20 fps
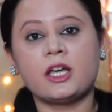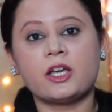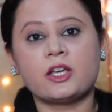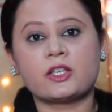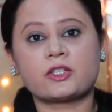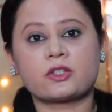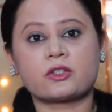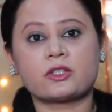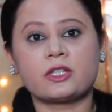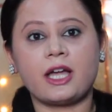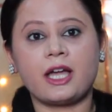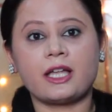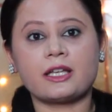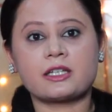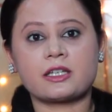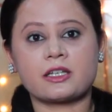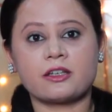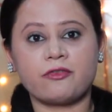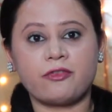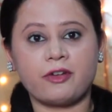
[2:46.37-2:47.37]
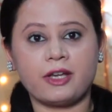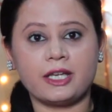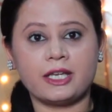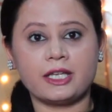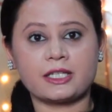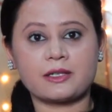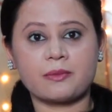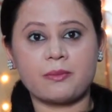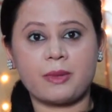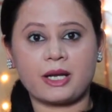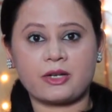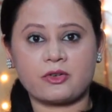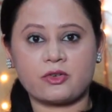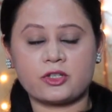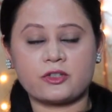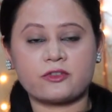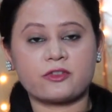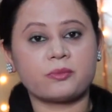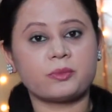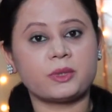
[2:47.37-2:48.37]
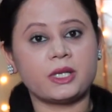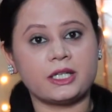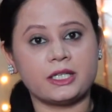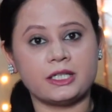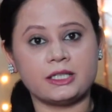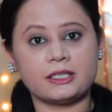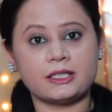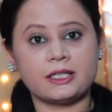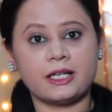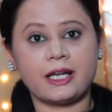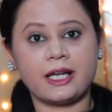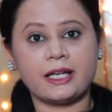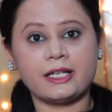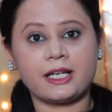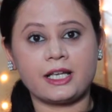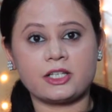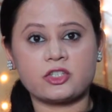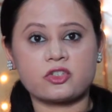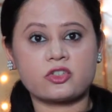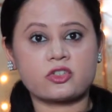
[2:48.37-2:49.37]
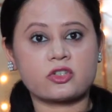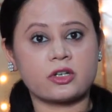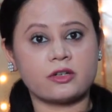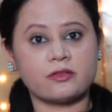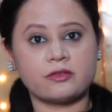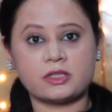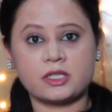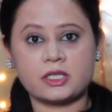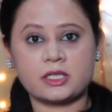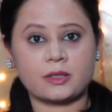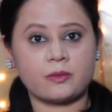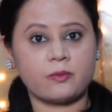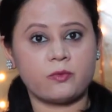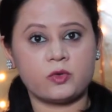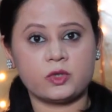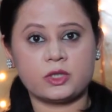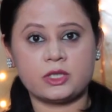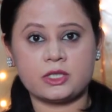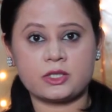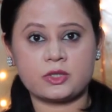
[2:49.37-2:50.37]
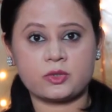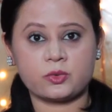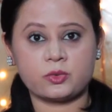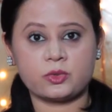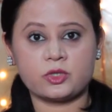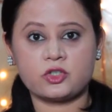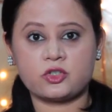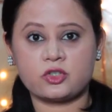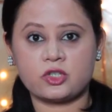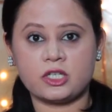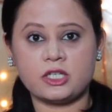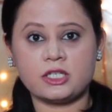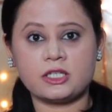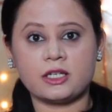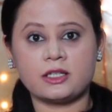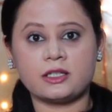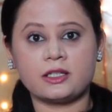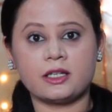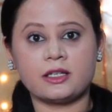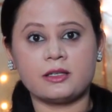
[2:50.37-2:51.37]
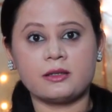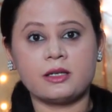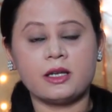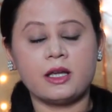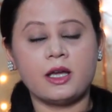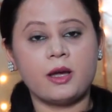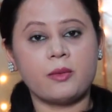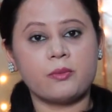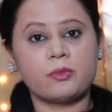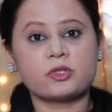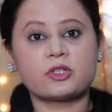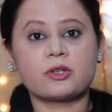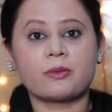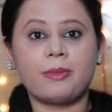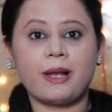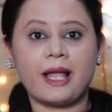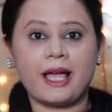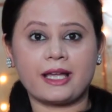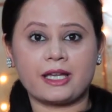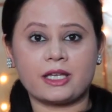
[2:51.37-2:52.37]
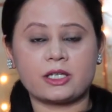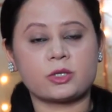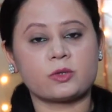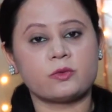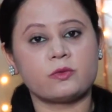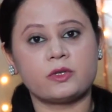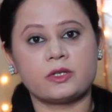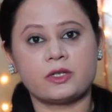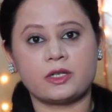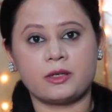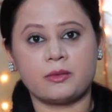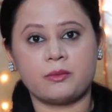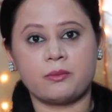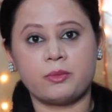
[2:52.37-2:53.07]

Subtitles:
so that if I get a mattress from the airline, I just cover it up with his own sheet and then put a blanket over him,